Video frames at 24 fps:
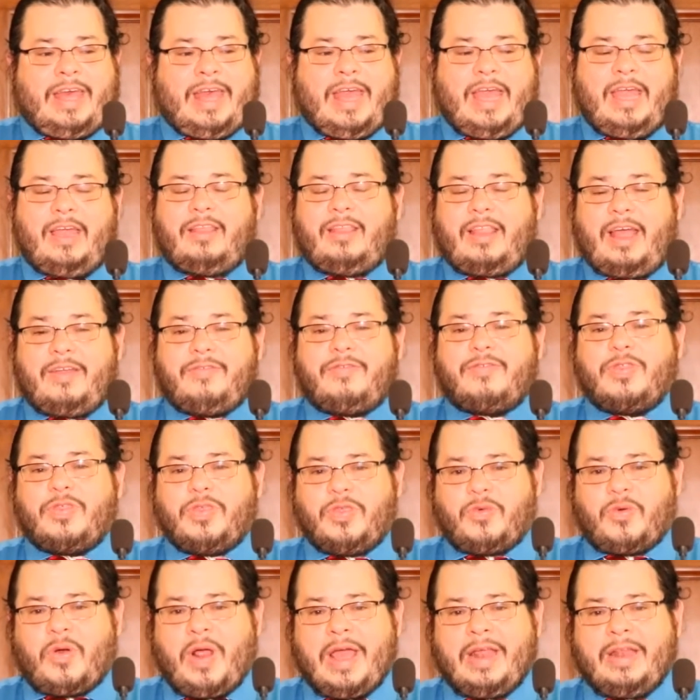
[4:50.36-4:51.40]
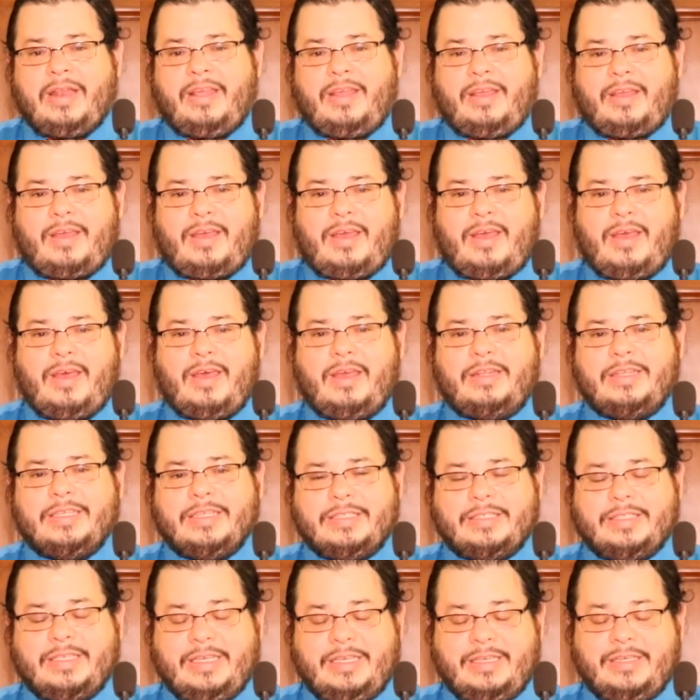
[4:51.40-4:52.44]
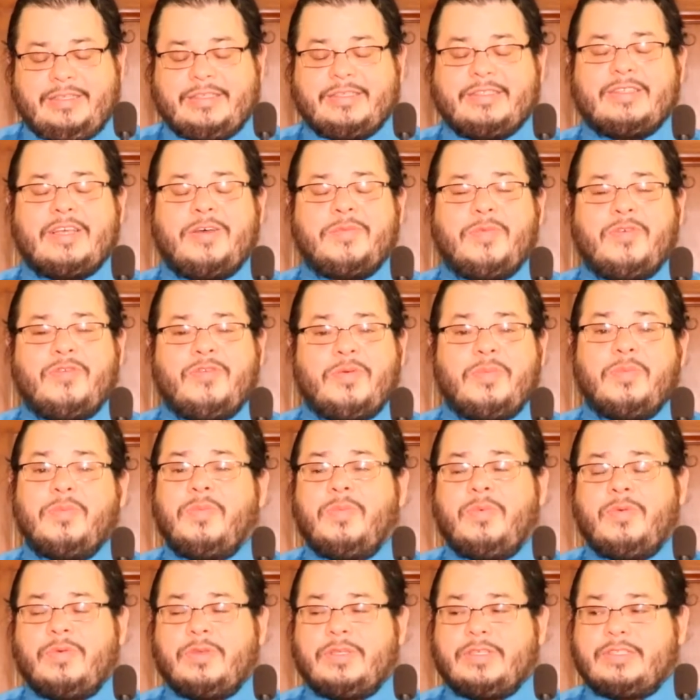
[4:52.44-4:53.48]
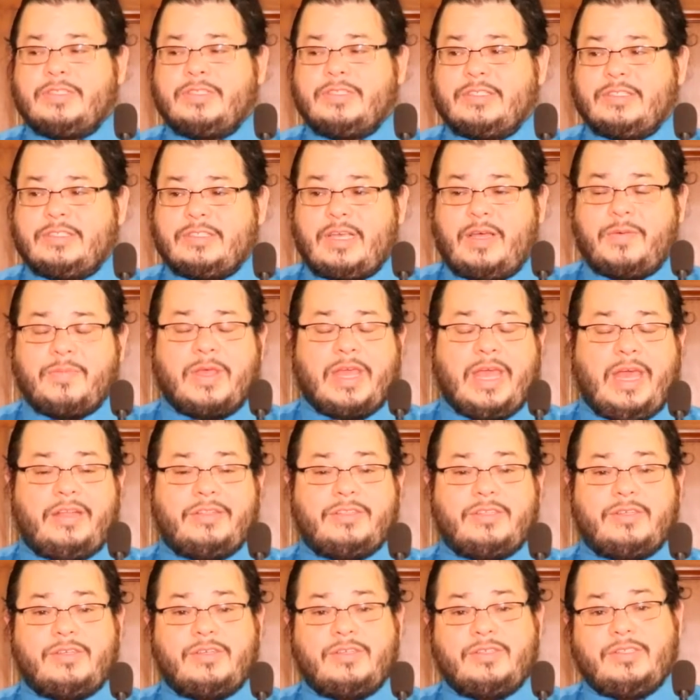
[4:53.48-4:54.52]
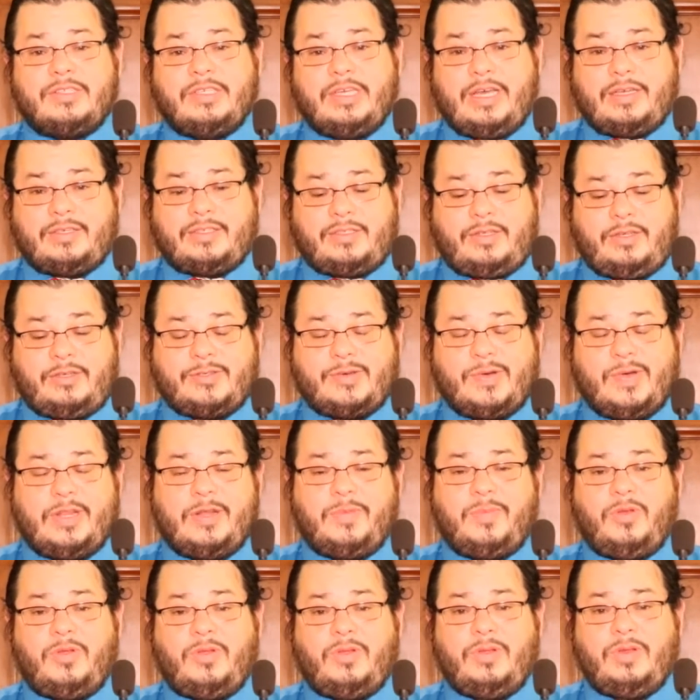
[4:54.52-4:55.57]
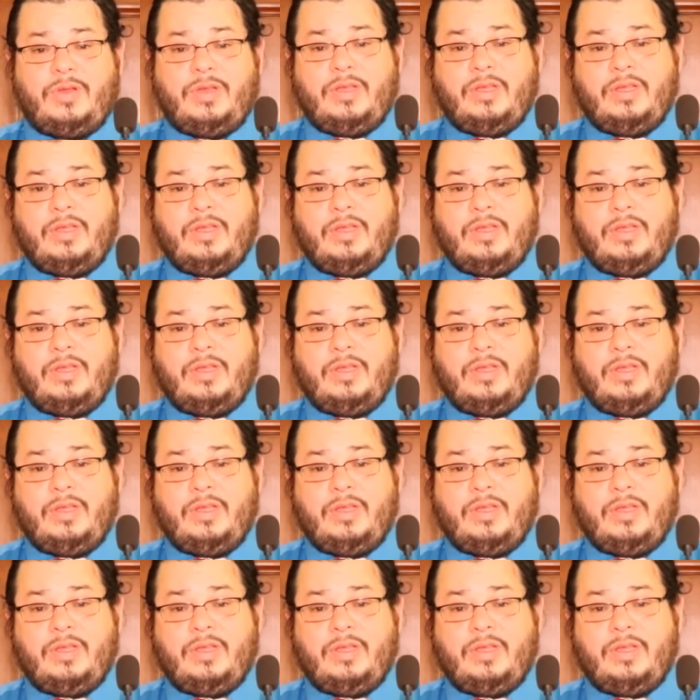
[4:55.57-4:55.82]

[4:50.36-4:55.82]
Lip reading: life-threatening disease. Some cancers, yes, they're treatable.